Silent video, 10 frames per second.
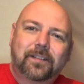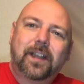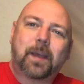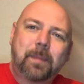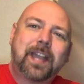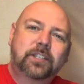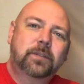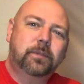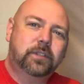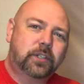I matched
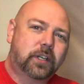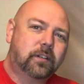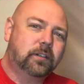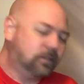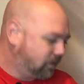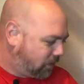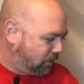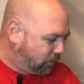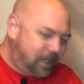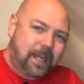the shirt to
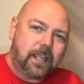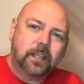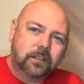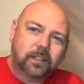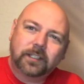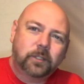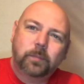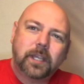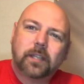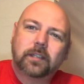the rig a little
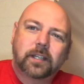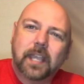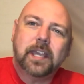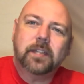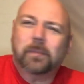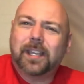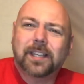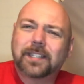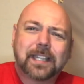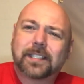bit again
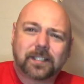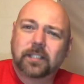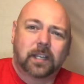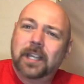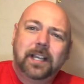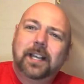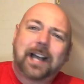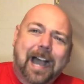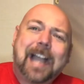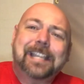because
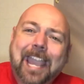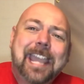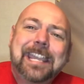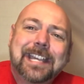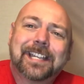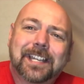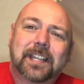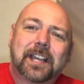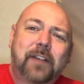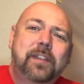I can.
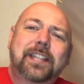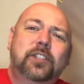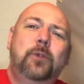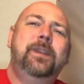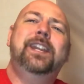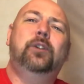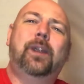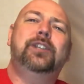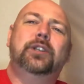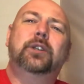I've got so many
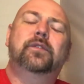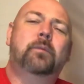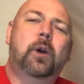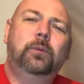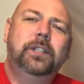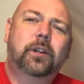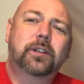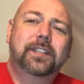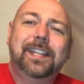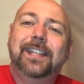great shirts from Only
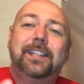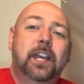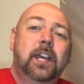RCs.